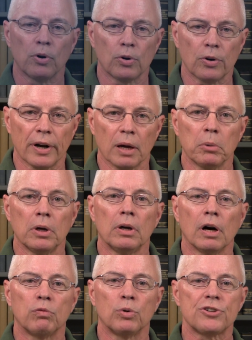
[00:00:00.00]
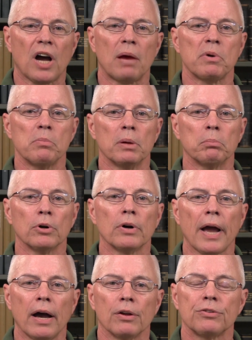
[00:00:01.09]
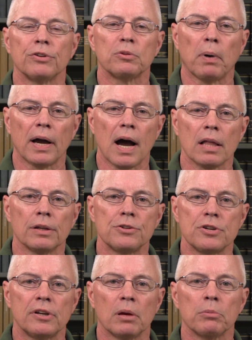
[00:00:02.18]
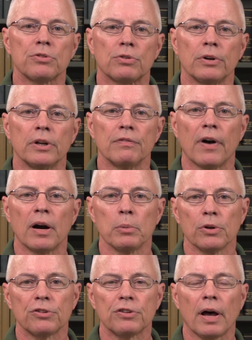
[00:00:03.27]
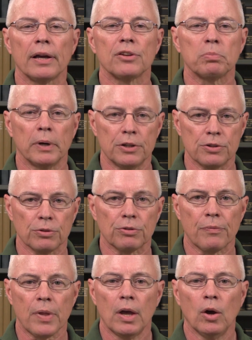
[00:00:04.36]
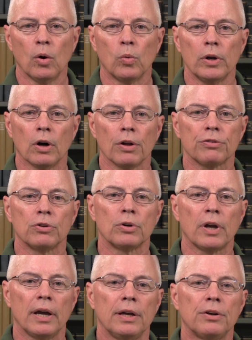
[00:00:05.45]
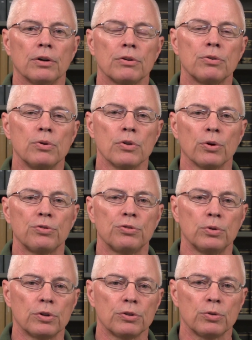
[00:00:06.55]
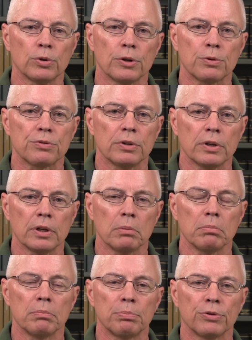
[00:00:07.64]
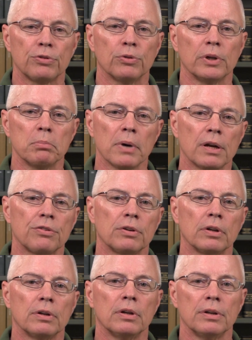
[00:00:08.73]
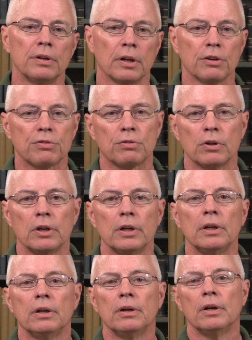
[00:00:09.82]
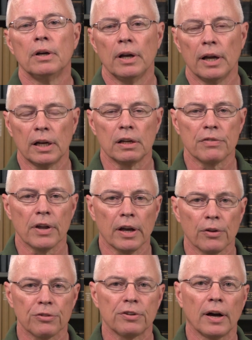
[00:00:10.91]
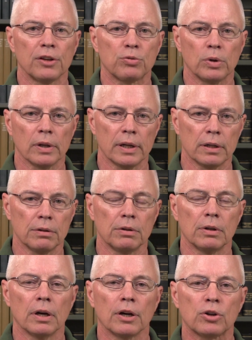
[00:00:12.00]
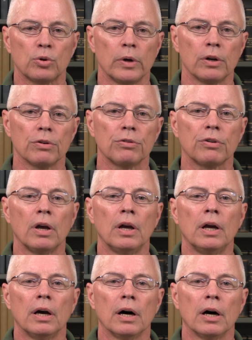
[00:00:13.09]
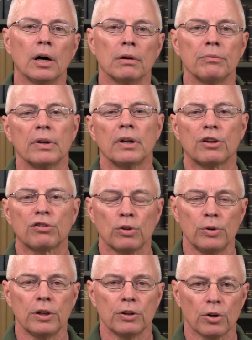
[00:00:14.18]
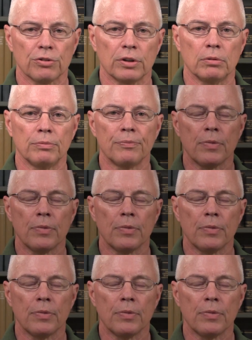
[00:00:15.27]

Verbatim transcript: program, of which I'm a member, houses biology, chemistry, and environmental science majors. We also cater to those students who are interested in pursuing medicine, dentistry, any of the health science related uh, careers, uh, excluding nursing.